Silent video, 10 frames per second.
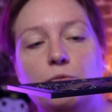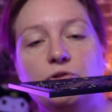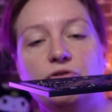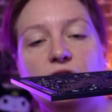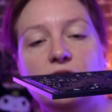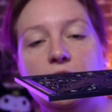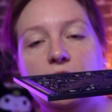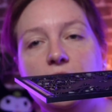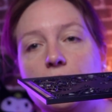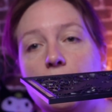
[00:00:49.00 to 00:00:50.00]
the witch
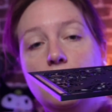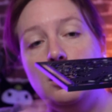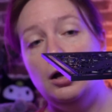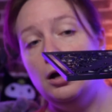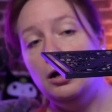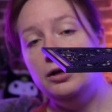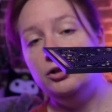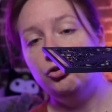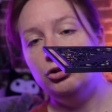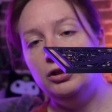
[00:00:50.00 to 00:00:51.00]
design
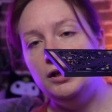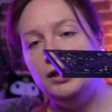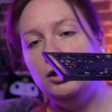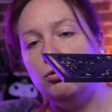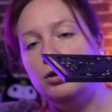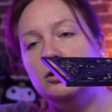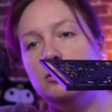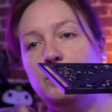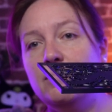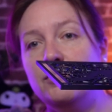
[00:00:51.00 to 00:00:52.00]
initially, created a
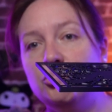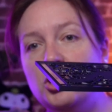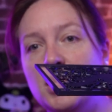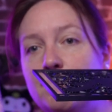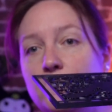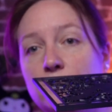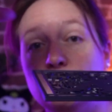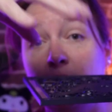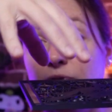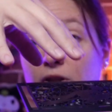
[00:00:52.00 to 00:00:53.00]
bit of a shape,
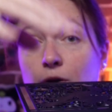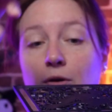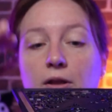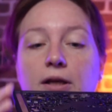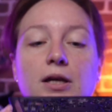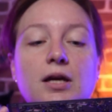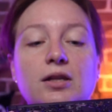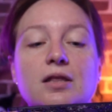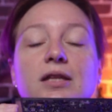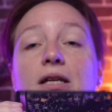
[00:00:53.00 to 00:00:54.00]
dropped the acrylic in,
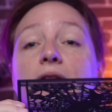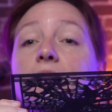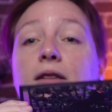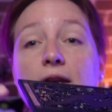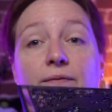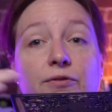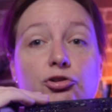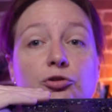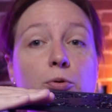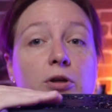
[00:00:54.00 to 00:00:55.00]
and then let it
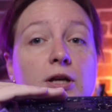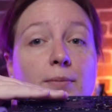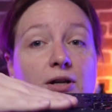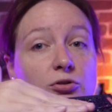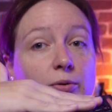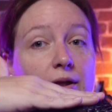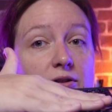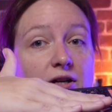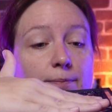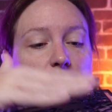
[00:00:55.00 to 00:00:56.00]
finish printing by doing a
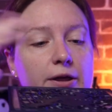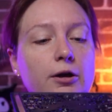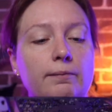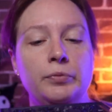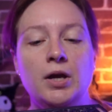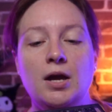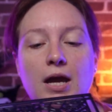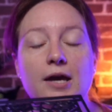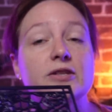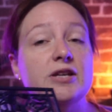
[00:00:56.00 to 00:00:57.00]
top layer.
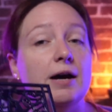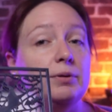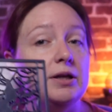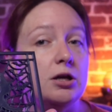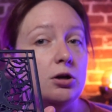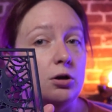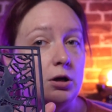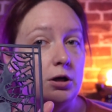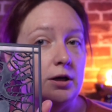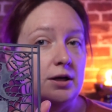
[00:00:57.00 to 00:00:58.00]
And the top layer
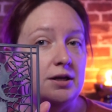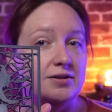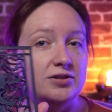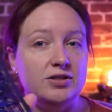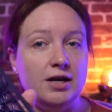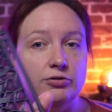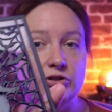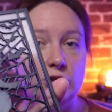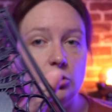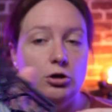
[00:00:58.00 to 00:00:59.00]
is now
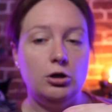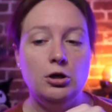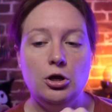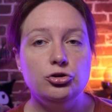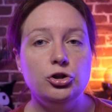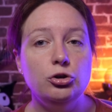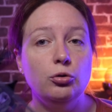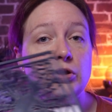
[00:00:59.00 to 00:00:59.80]
secure to